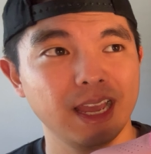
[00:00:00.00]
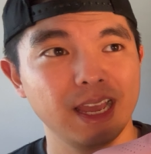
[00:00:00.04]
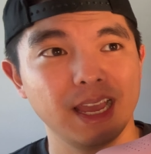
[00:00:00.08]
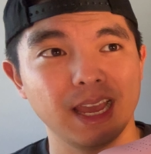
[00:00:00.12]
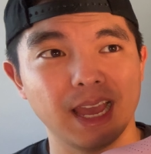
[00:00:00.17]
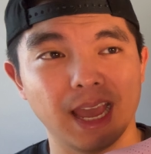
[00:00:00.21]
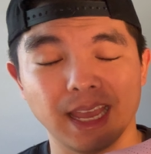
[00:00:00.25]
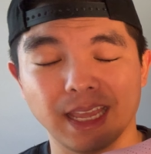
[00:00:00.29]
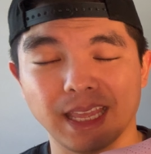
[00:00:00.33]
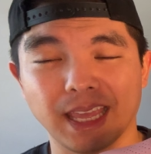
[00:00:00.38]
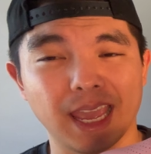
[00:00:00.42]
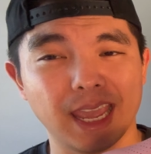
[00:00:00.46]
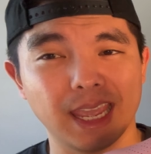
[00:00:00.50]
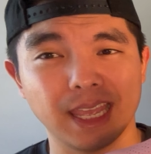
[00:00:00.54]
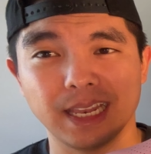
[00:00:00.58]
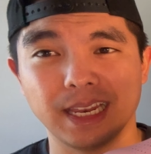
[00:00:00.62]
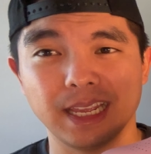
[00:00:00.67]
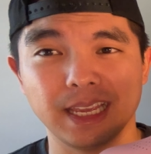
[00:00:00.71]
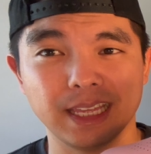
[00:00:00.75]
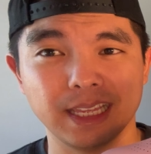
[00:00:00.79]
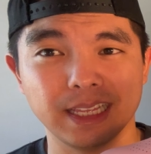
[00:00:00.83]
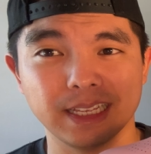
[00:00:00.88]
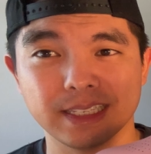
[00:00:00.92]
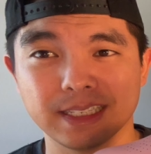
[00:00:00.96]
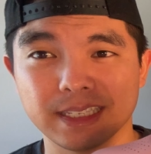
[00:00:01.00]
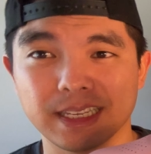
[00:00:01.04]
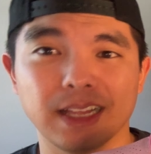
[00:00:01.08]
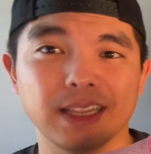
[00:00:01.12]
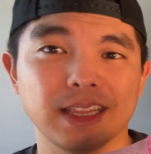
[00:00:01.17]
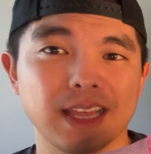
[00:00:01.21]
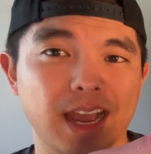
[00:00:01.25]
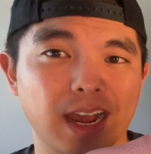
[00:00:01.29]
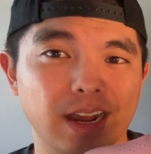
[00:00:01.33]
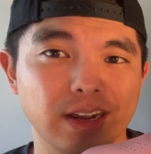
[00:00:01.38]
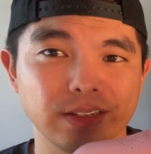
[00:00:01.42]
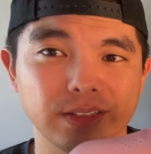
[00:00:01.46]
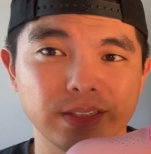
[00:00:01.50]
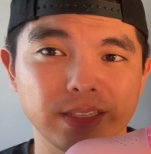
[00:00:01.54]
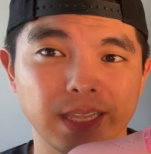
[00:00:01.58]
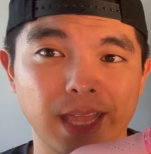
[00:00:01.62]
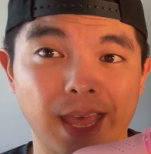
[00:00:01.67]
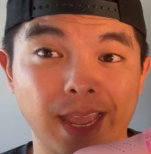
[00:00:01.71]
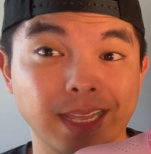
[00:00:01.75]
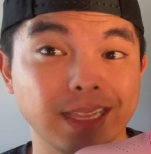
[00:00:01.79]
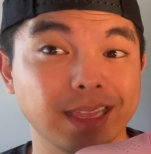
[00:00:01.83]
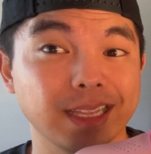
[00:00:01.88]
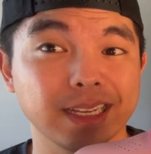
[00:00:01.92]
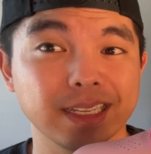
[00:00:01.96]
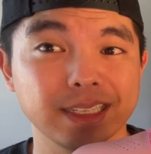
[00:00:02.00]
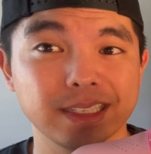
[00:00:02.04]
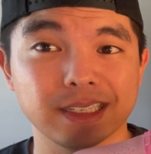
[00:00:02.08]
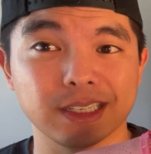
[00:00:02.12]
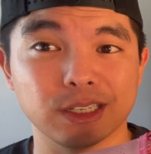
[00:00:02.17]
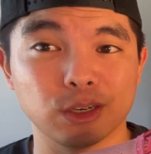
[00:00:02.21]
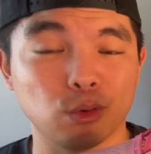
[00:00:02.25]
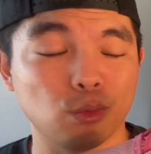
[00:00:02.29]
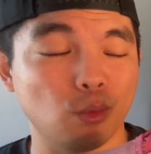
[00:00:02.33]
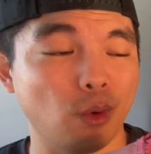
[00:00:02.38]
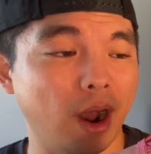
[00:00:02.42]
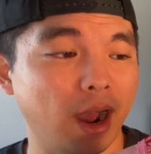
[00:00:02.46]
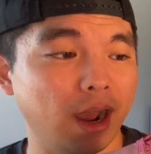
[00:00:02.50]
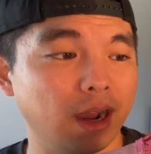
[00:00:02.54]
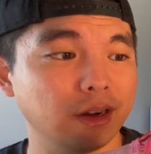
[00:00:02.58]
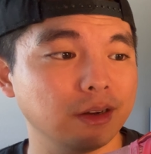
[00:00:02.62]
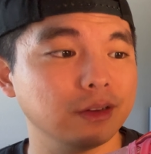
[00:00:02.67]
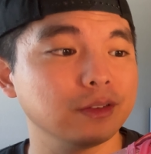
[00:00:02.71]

a KD sell out like this in a while.